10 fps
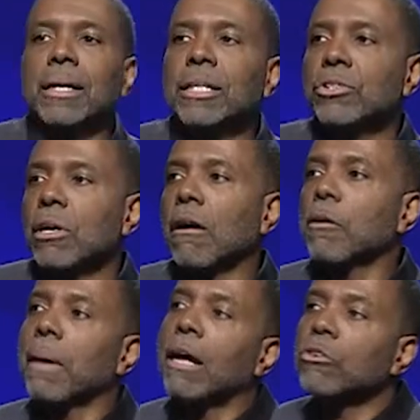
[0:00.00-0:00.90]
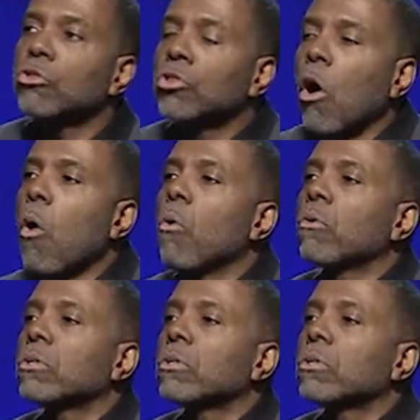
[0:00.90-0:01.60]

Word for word: He's talking about don't